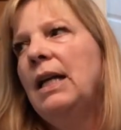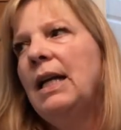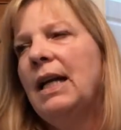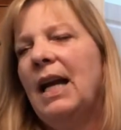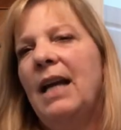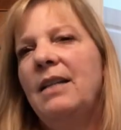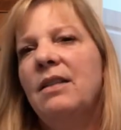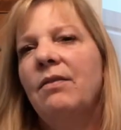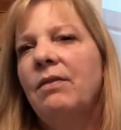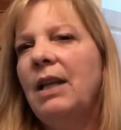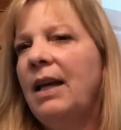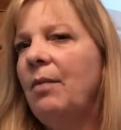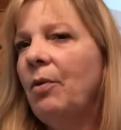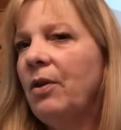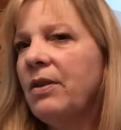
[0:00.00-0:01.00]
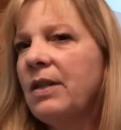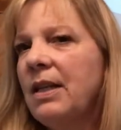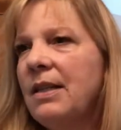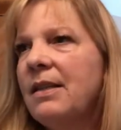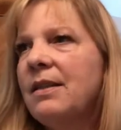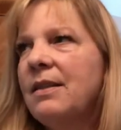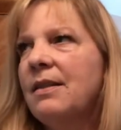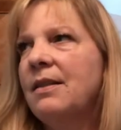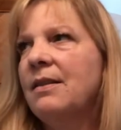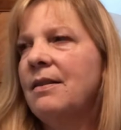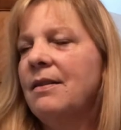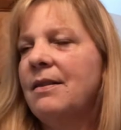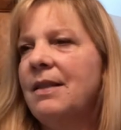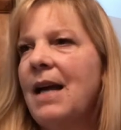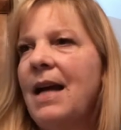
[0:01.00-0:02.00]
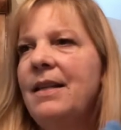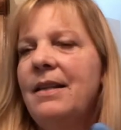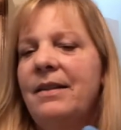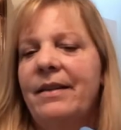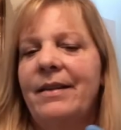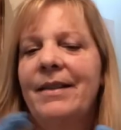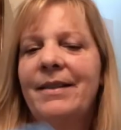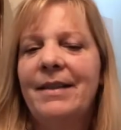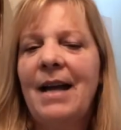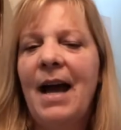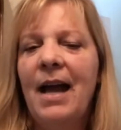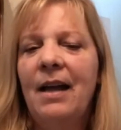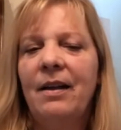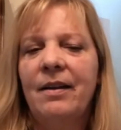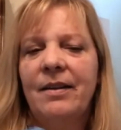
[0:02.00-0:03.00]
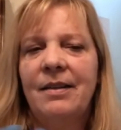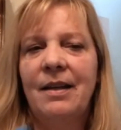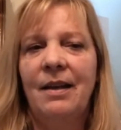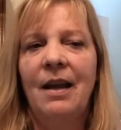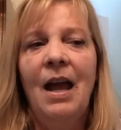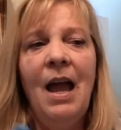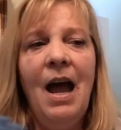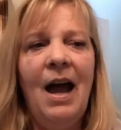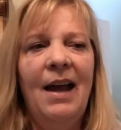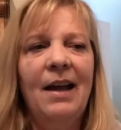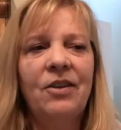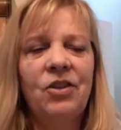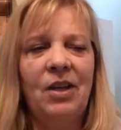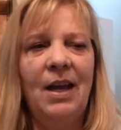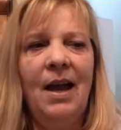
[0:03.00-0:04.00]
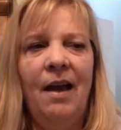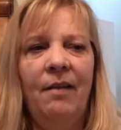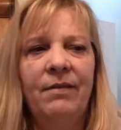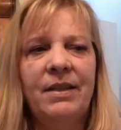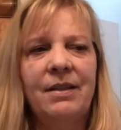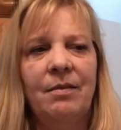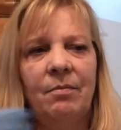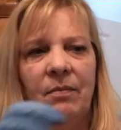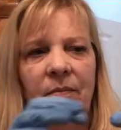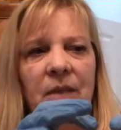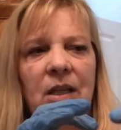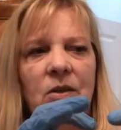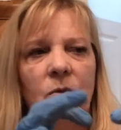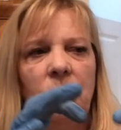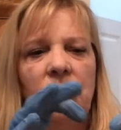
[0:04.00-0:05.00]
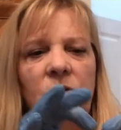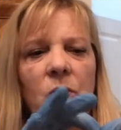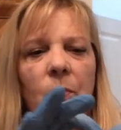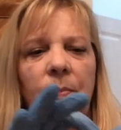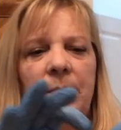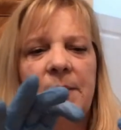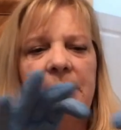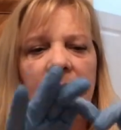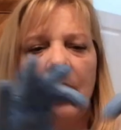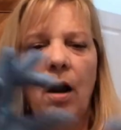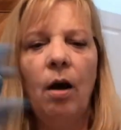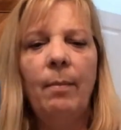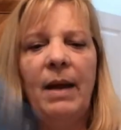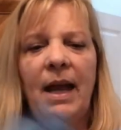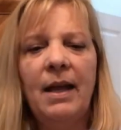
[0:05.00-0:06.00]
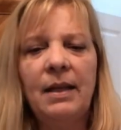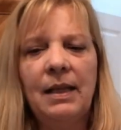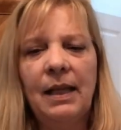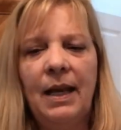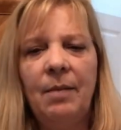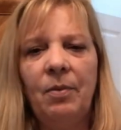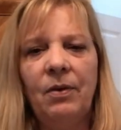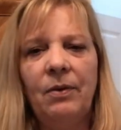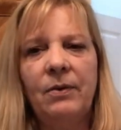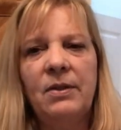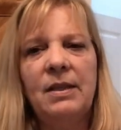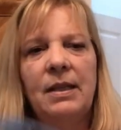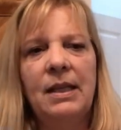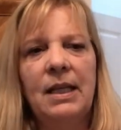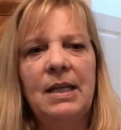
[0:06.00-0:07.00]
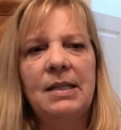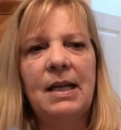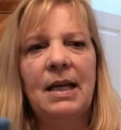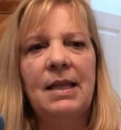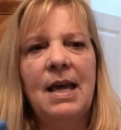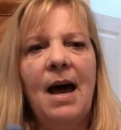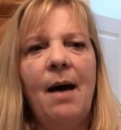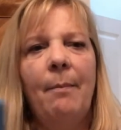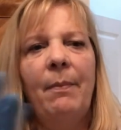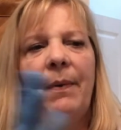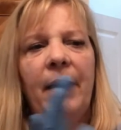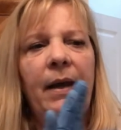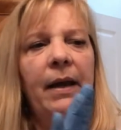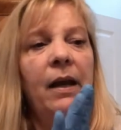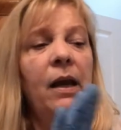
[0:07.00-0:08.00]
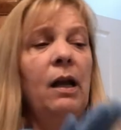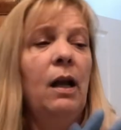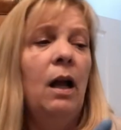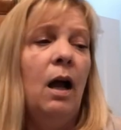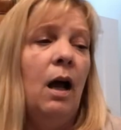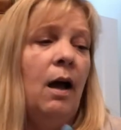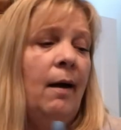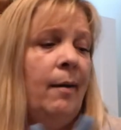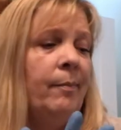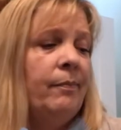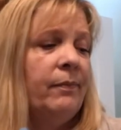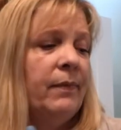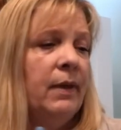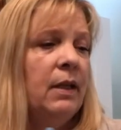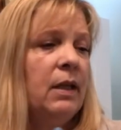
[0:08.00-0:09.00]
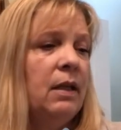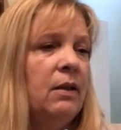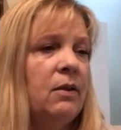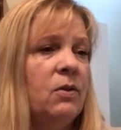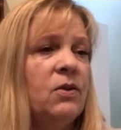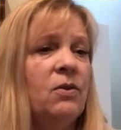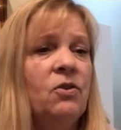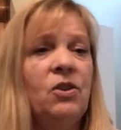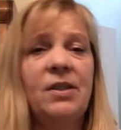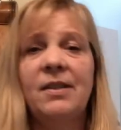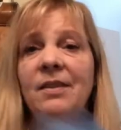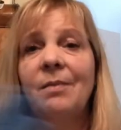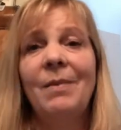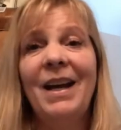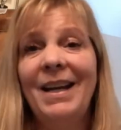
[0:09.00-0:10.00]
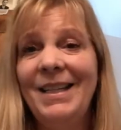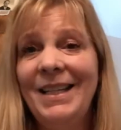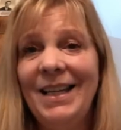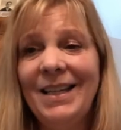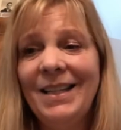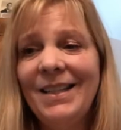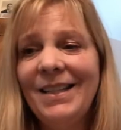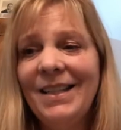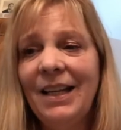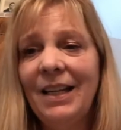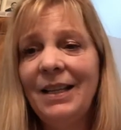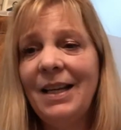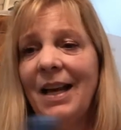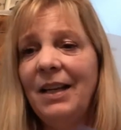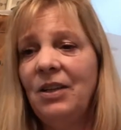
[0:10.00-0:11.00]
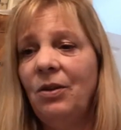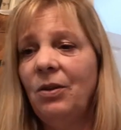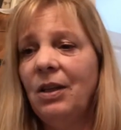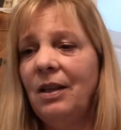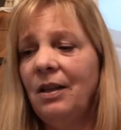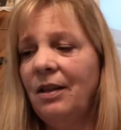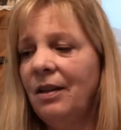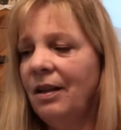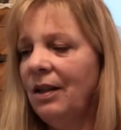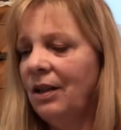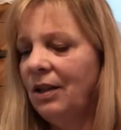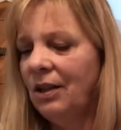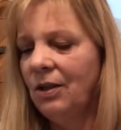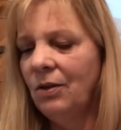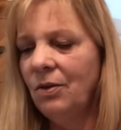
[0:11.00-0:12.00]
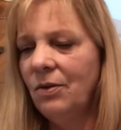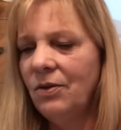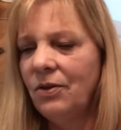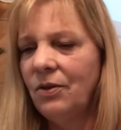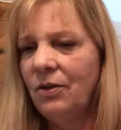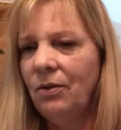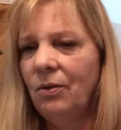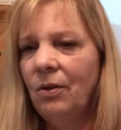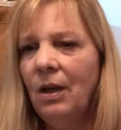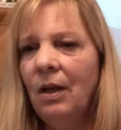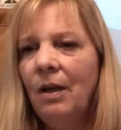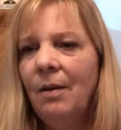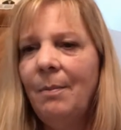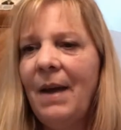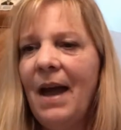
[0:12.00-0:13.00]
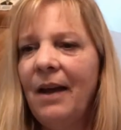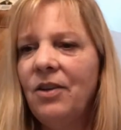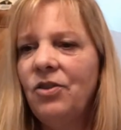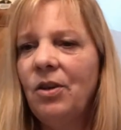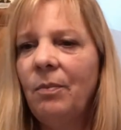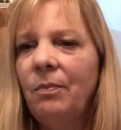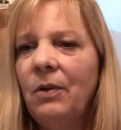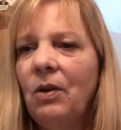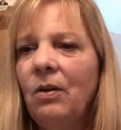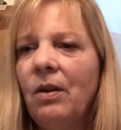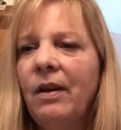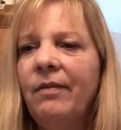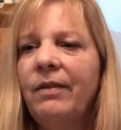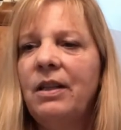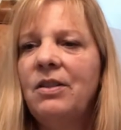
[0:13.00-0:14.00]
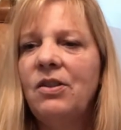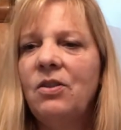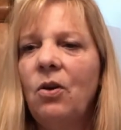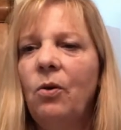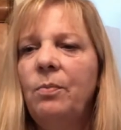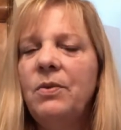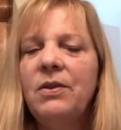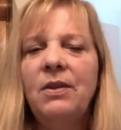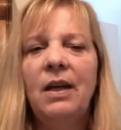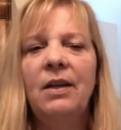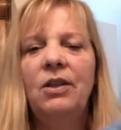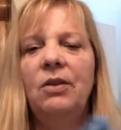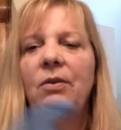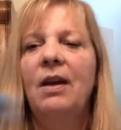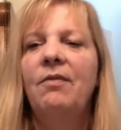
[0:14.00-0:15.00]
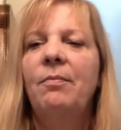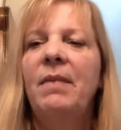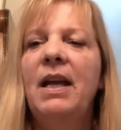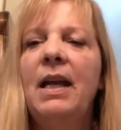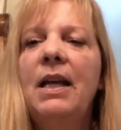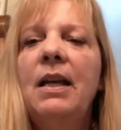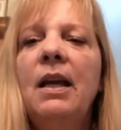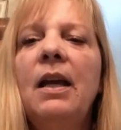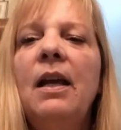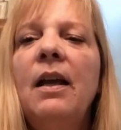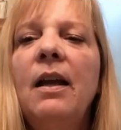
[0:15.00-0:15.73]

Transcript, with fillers: kinds of labels and sizes and styles and I actually have some you know soap cigar band labels and things like that but um, those are just some ideas that you can use to package up your lovely soaps that you have made